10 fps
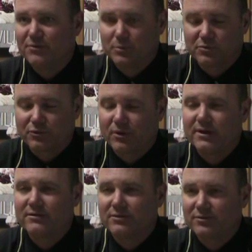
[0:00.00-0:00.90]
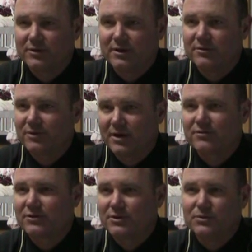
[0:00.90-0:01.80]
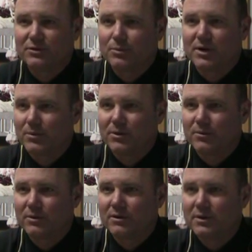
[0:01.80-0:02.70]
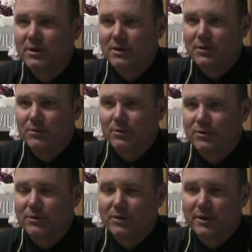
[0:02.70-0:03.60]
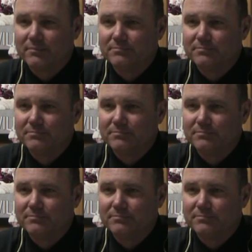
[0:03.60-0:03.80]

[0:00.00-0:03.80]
It was great to see us execute the way we were doing it.